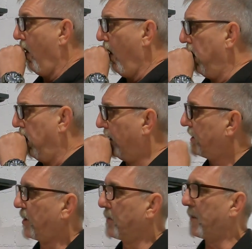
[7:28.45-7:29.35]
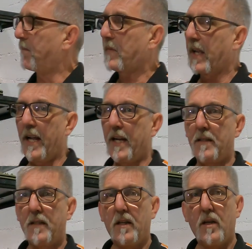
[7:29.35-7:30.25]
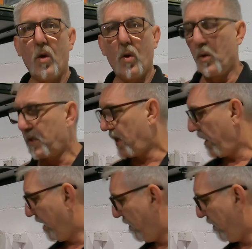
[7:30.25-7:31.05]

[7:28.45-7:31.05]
Excuse me. And also the